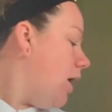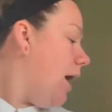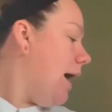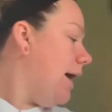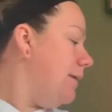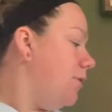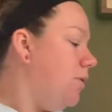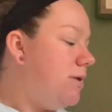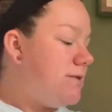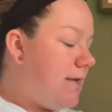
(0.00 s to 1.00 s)
I'm
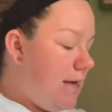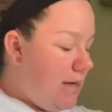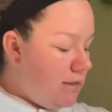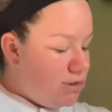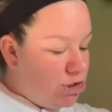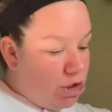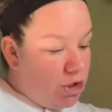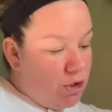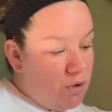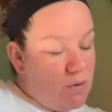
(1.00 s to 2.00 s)
going to get
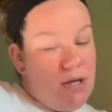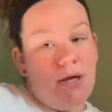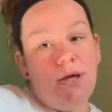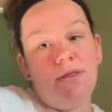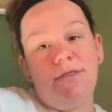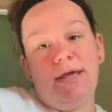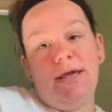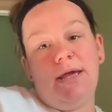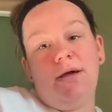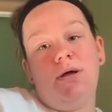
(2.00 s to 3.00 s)
into
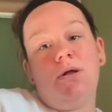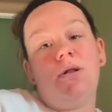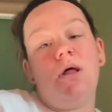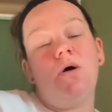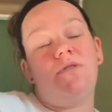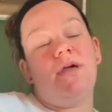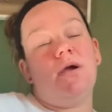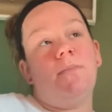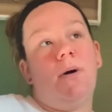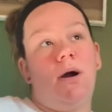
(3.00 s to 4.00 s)
the
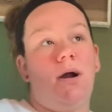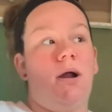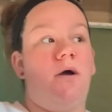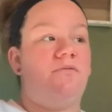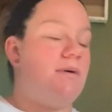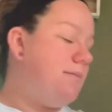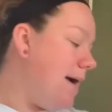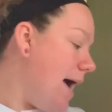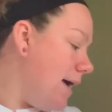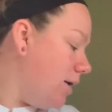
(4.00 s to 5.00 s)
clothing part of my
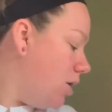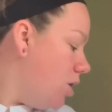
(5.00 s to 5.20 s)
bag,